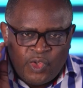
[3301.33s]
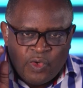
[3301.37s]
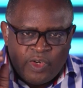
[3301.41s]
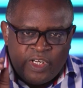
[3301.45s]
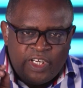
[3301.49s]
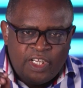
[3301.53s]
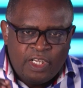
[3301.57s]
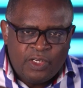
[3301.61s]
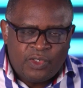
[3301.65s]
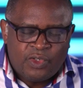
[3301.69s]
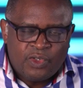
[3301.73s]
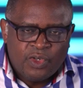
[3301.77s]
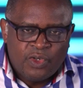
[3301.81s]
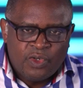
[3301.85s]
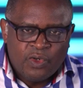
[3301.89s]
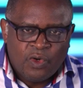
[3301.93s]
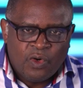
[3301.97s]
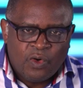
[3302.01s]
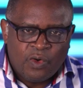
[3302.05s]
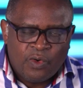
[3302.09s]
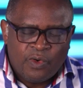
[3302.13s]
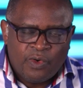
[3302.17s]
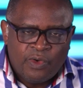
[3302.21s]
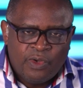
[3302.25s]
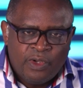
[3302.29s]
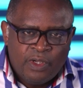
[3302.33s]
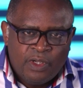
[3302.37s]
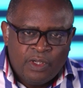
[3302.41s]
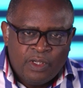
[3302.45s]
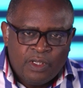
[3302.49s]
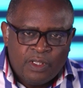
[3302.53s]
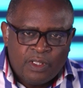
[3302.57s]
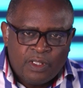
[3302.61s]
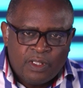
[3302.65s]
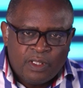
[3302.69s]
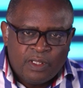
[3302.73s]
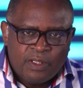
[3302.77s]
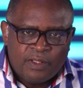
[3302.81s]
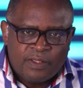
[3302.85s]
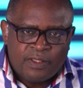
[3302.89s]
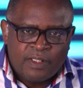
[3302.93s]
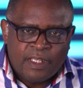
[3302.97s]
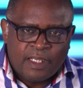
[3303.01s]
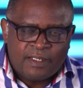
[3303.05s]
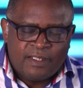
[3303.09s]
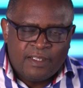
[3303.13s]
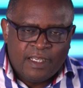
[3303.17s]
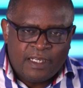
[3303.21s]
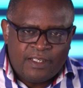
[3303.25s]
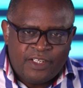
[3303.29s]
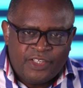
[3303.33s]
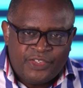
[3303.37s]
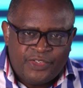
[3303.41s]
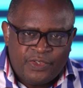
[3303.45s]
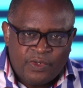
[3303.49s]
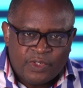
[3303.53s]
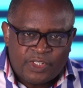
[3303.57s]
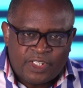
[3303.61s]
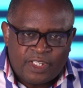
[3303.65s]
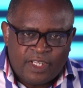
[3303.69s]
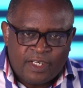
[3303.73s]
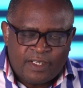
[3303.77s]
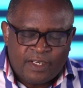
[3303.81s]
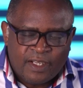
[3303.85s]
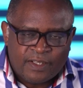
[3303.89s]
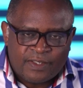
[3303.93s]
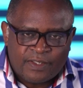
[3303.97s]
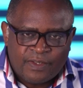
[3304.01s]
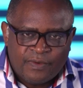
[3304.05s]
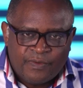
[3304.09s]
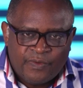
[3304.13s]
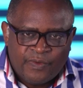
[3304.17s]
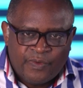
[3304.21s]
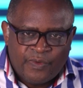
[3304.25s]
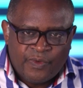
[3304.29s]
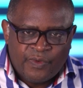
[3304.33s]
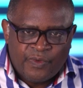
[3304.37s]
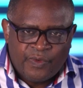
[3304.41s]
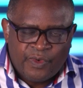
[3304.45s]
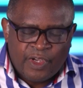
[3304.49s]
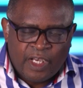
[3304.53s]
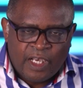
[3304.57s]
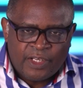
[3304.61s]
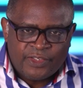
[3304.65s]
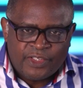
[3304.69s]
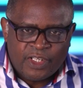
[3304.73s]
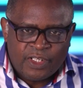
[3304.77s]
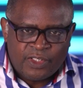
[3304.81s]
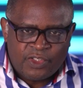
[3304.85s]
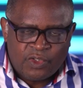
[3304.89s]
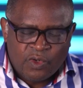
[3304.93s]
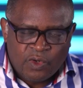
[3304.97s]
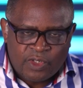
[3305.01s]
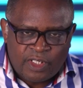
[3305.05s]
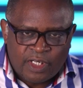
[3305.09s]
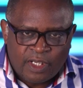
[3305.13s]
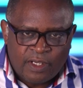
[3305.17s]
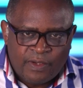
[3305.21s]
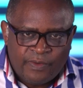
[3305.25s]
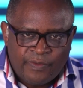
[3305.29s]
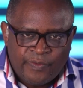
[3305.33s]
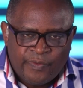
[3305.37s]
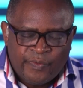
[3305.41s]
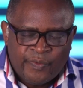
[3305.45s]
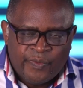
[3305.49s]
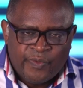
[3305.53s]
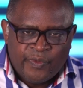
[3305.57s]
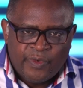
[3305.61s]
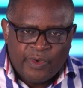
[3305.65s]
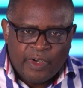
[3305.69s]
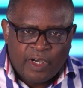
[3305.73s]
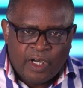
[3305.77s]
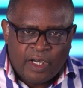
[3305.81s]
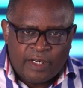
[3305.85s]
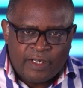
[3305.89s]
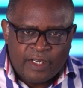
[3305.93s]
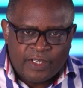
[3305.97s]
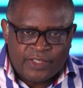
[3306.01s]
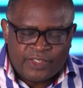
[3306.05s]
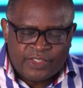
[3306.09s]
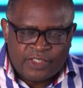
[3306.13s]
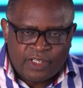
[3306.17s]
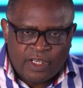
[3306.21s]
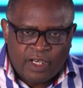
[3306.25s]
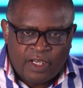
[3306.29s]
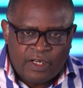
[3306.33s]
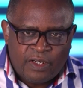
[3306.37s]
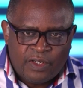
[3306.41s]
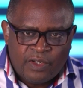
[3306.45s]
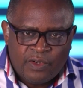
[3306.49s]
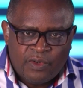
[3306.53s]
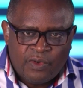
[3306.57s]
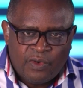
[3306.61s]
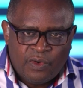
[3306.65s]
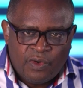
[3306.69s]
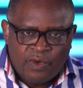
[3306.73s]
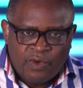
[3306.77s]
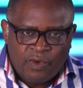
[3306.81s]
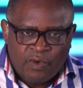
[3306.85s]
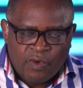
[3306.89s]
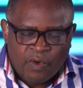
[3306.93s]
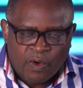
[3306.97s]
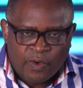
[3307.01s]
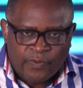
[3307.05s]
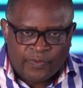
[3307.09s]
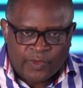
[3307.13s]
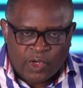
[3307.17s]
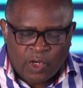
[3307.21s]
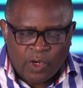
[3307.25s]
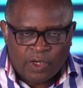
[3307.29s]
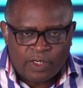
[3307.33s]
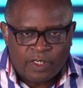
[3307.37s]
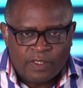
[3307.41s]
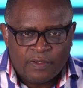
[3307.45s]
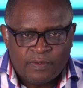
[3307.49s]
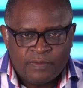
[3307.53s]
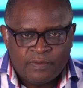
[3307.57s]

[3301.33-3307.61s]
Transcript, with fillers: need to know that that is your status as a daughter and a son of God.